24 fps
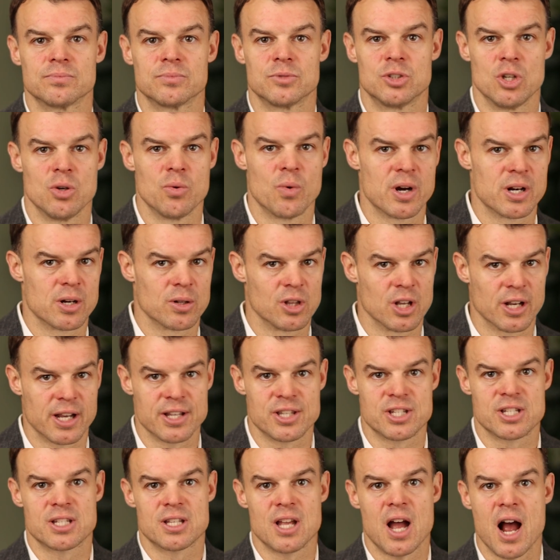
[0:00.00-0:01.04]
Do you want to look
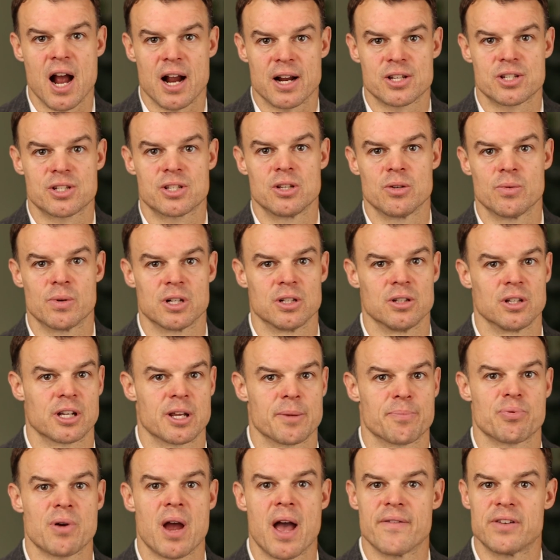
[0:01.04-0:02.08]
at stocks? Do you want to look
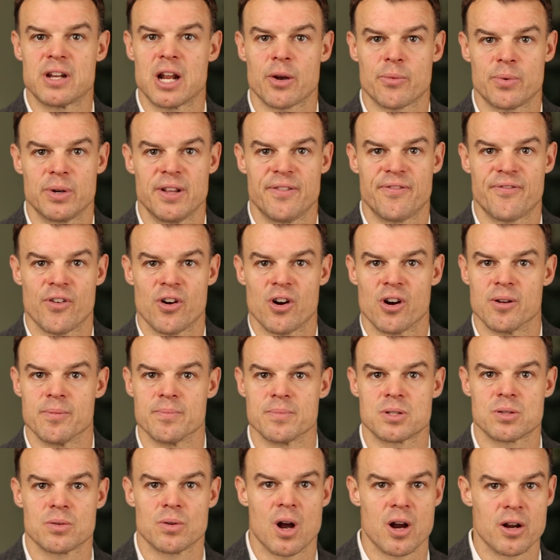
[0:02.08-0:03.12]
at private equity
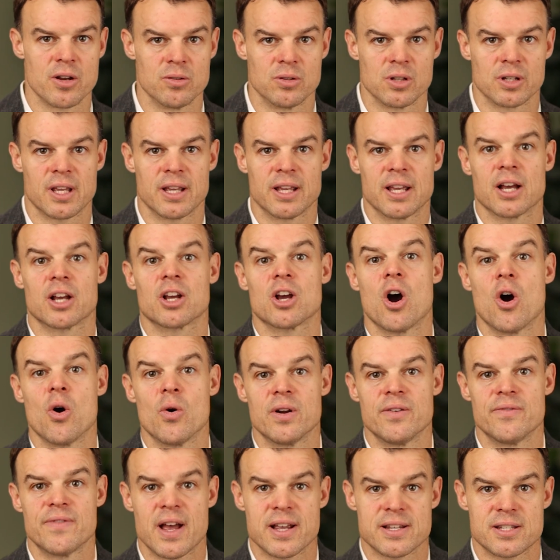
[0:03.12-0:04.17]
firms? Are you looking at
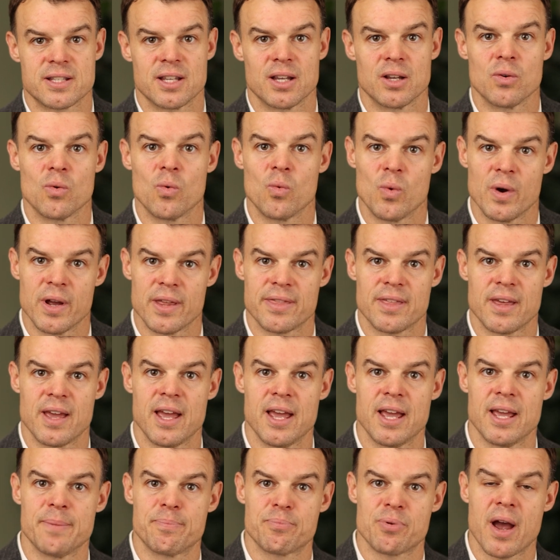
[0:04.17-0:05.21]
co-investing with
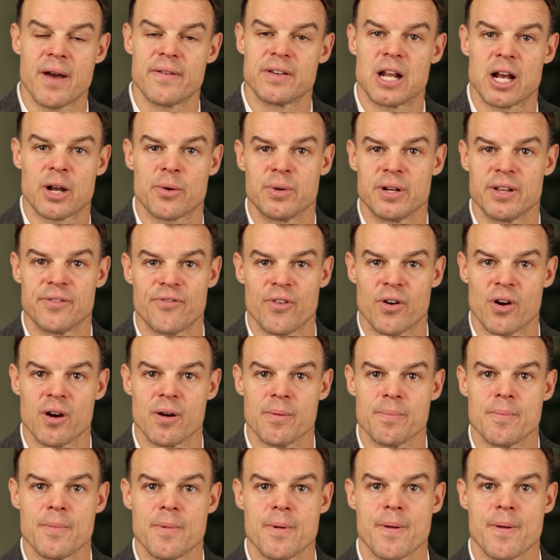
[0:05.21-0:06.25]
a private equity firm?